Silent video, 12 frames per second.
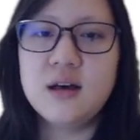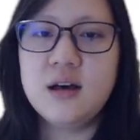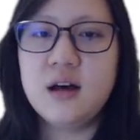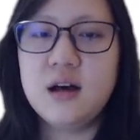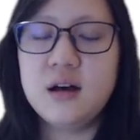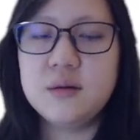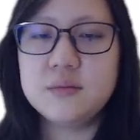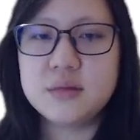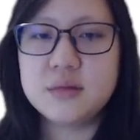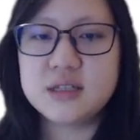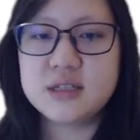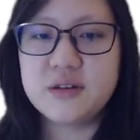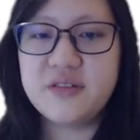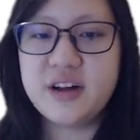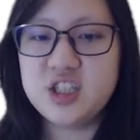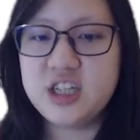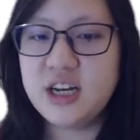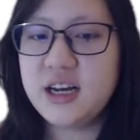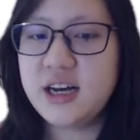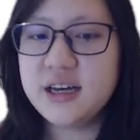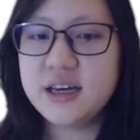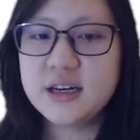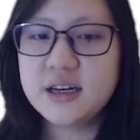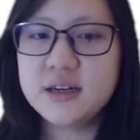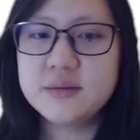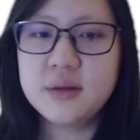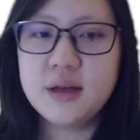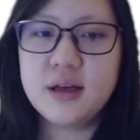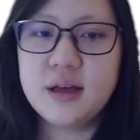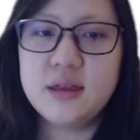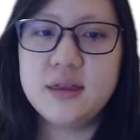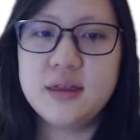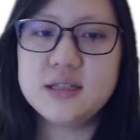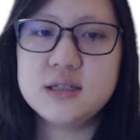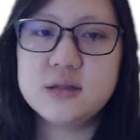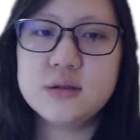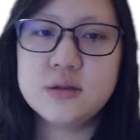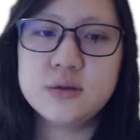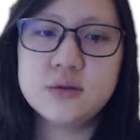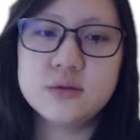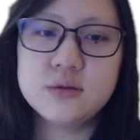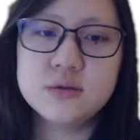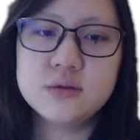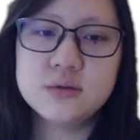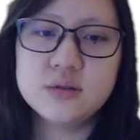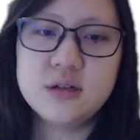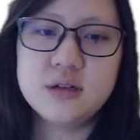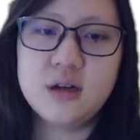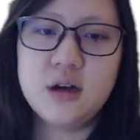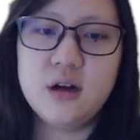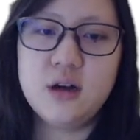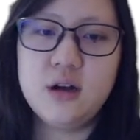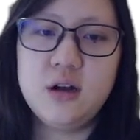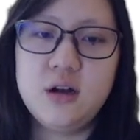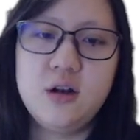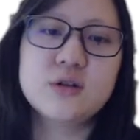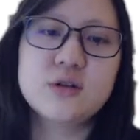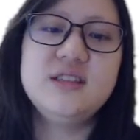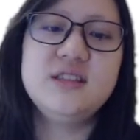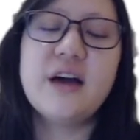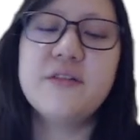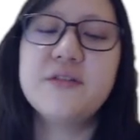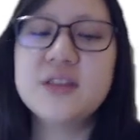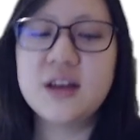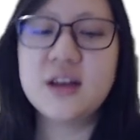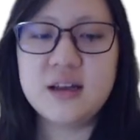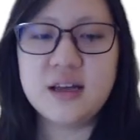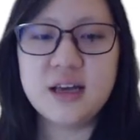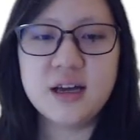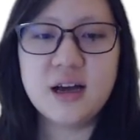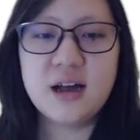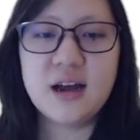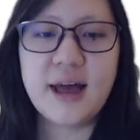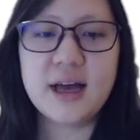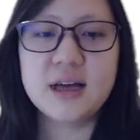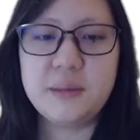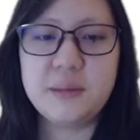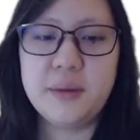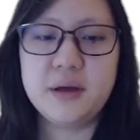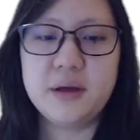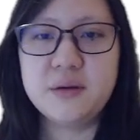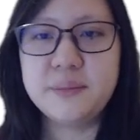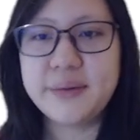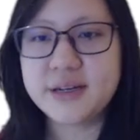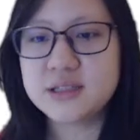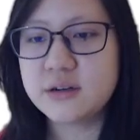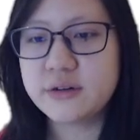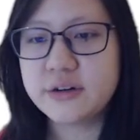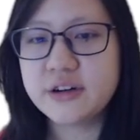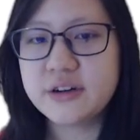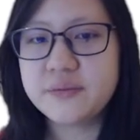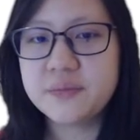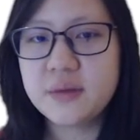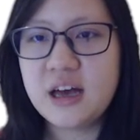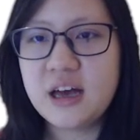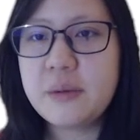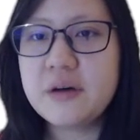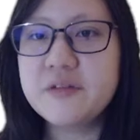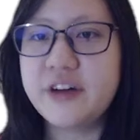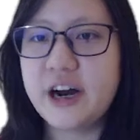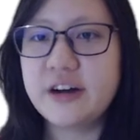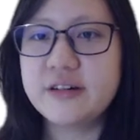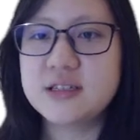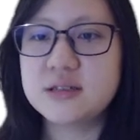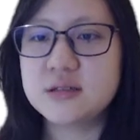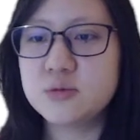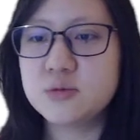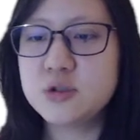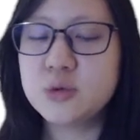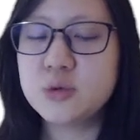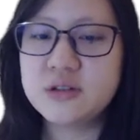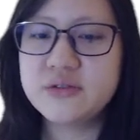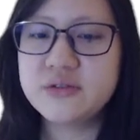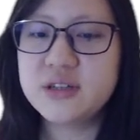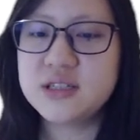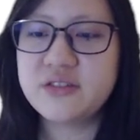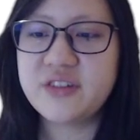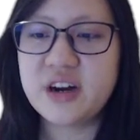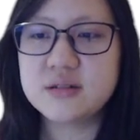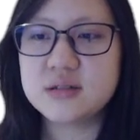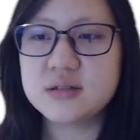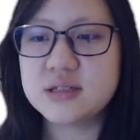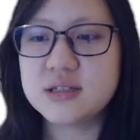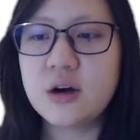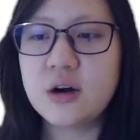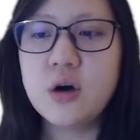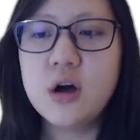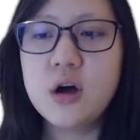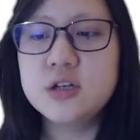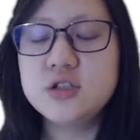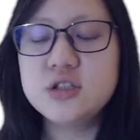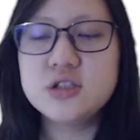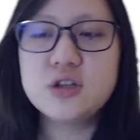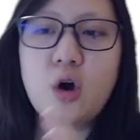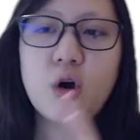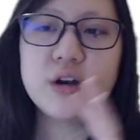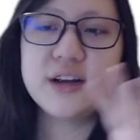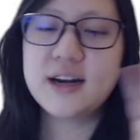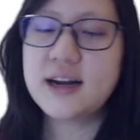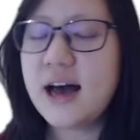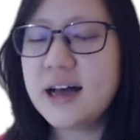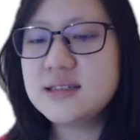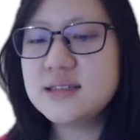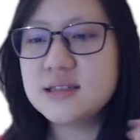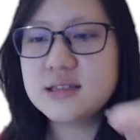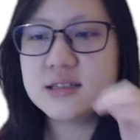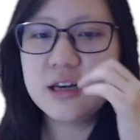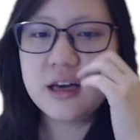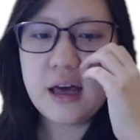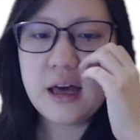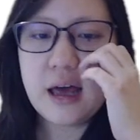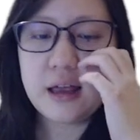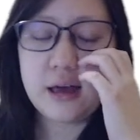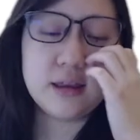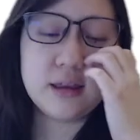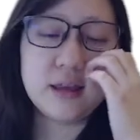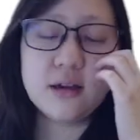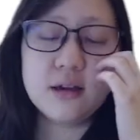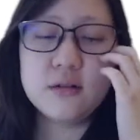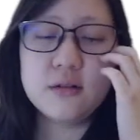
Um, there's a flagella here. This too looks definitely like a typical bacteria. How about viruses? Which ones of these are viruses? Now, just on a glance, and I think